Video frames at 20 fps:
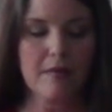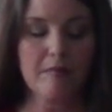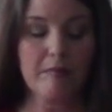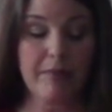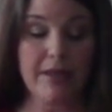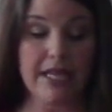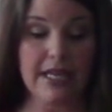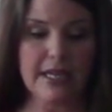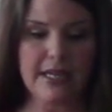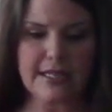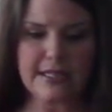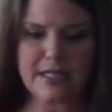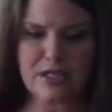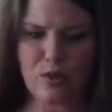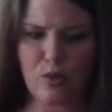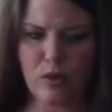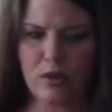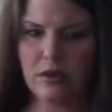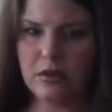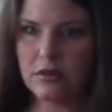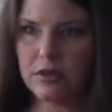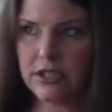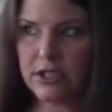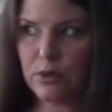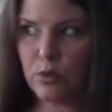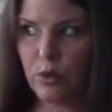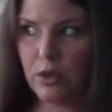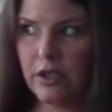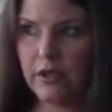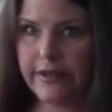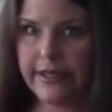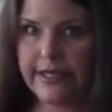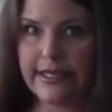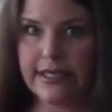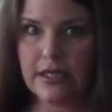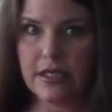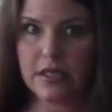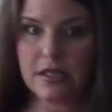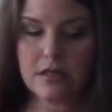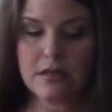Pig and Squirrel looked
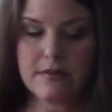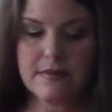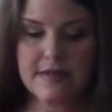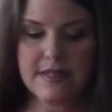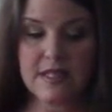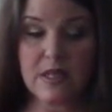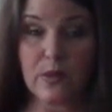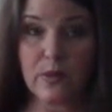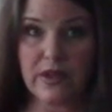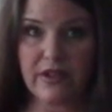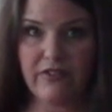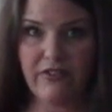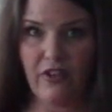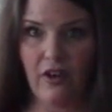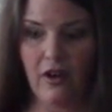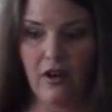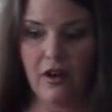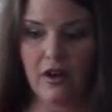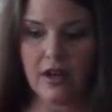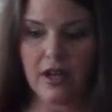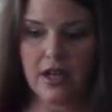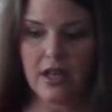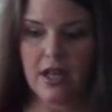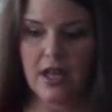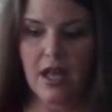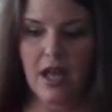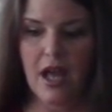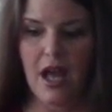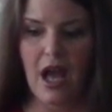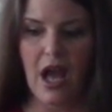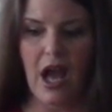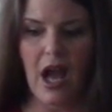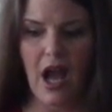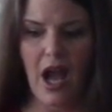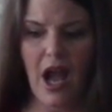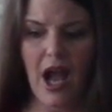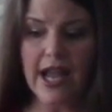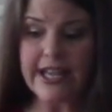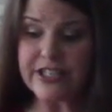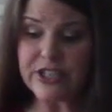worried. So did Frog.
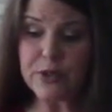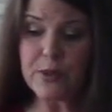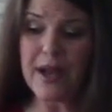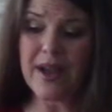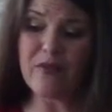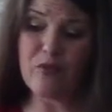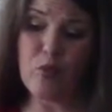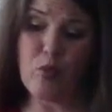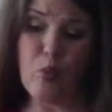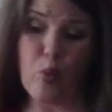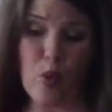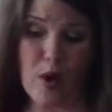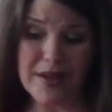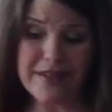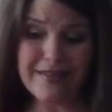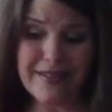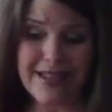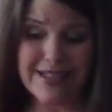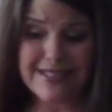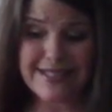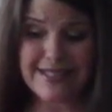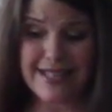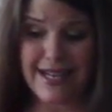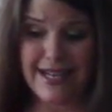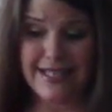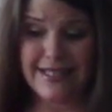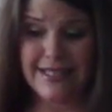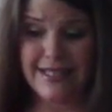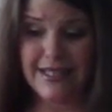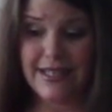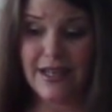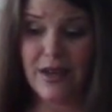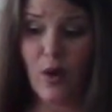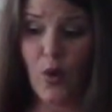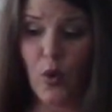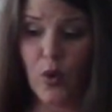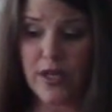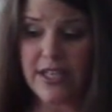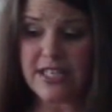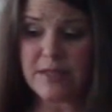"I do have one last idea,"
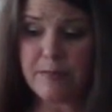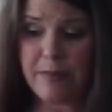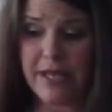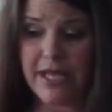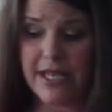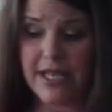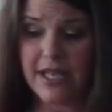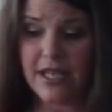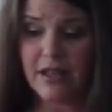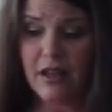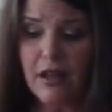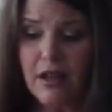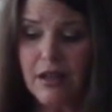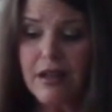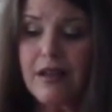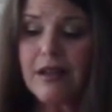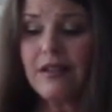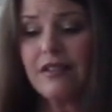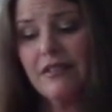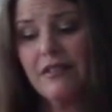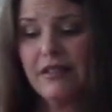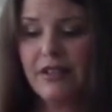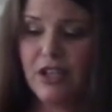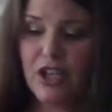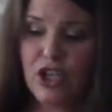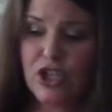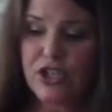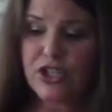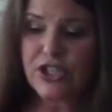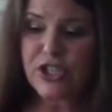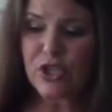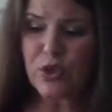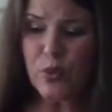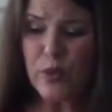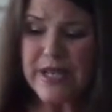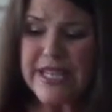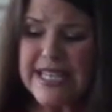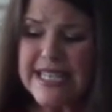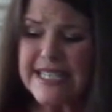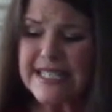oinked Pig.
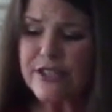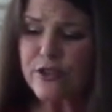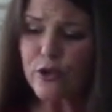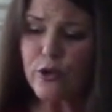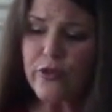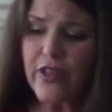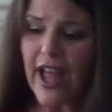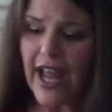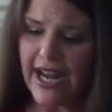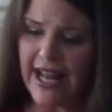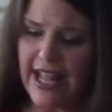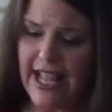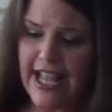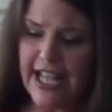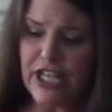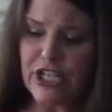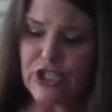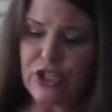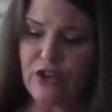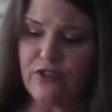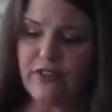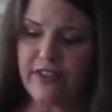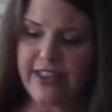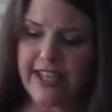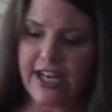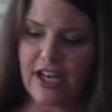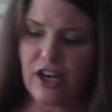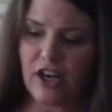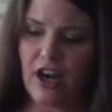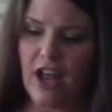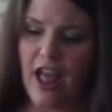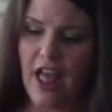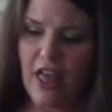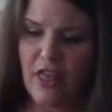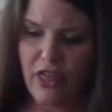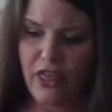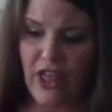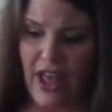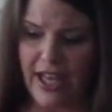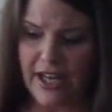"Squeeze through that hedge over there.
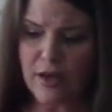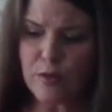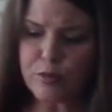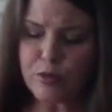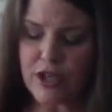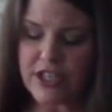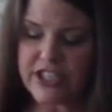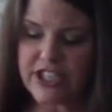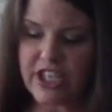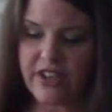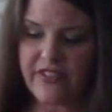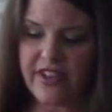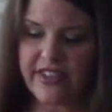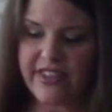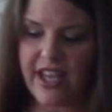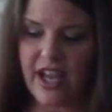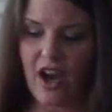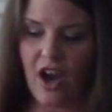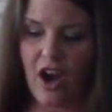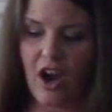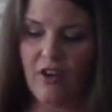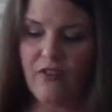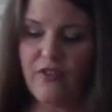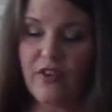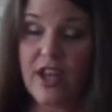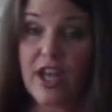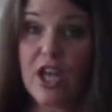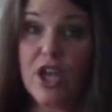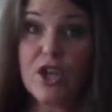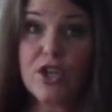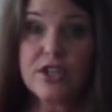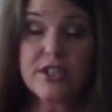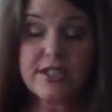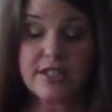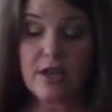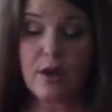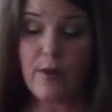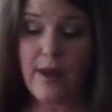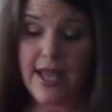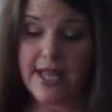That'll brush everything off."
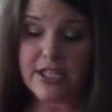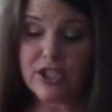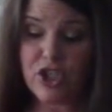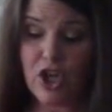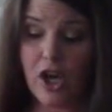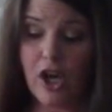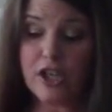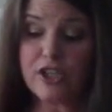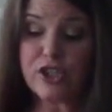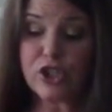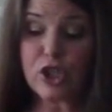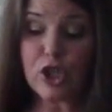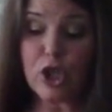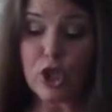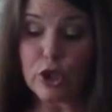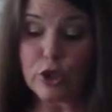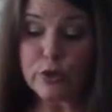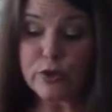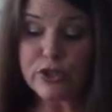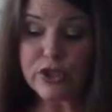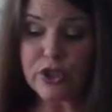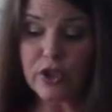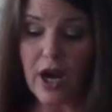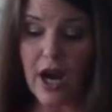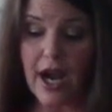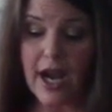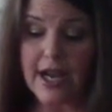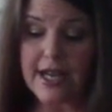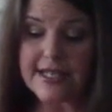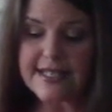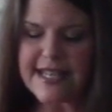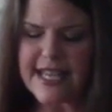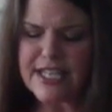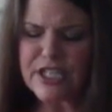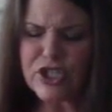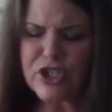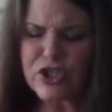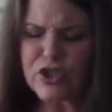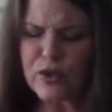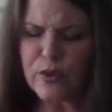So Hedgehog closed her eyes
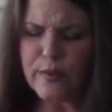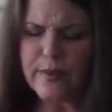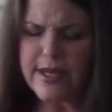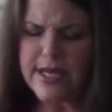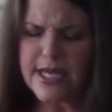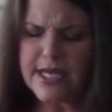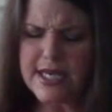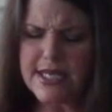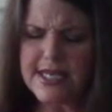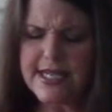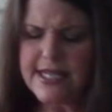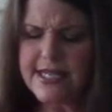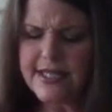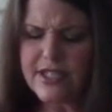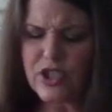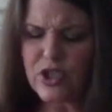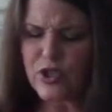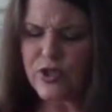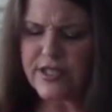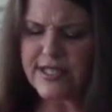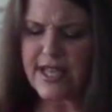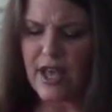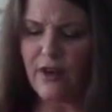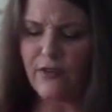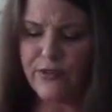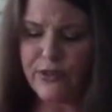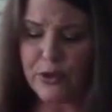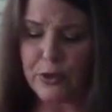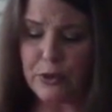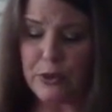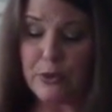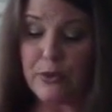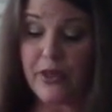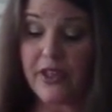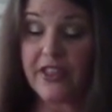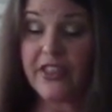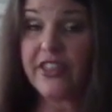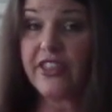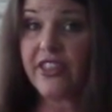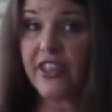and squeezed herself through
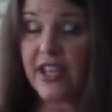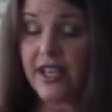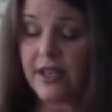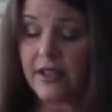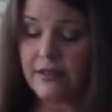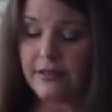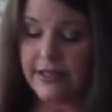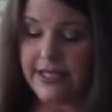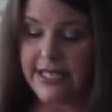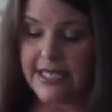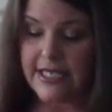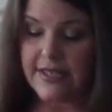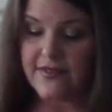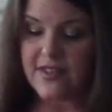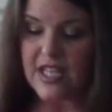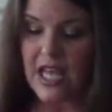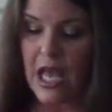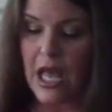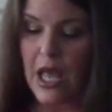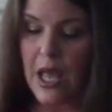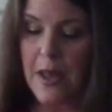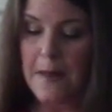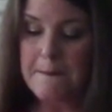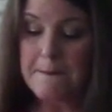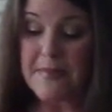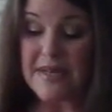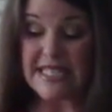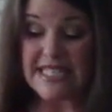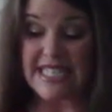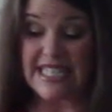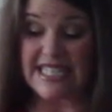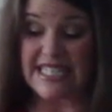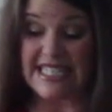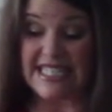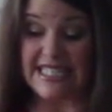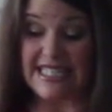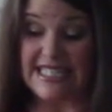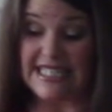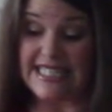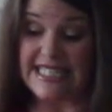the thick leaves. But did
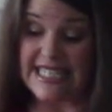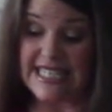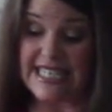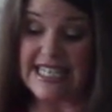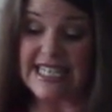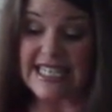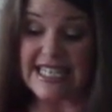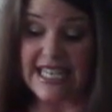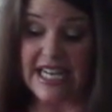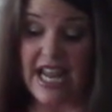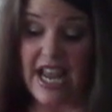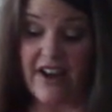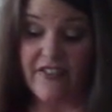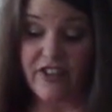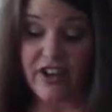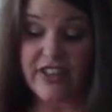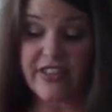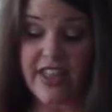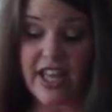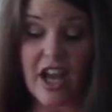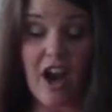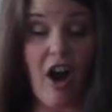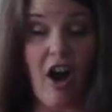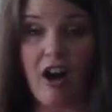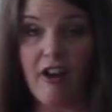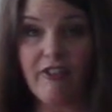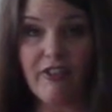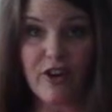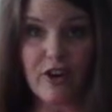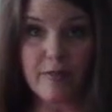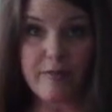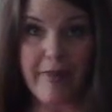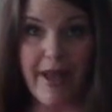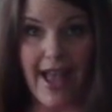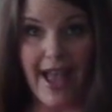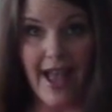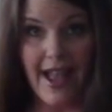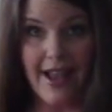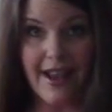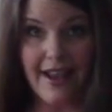it get everything off her
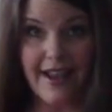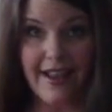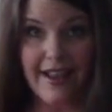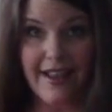back?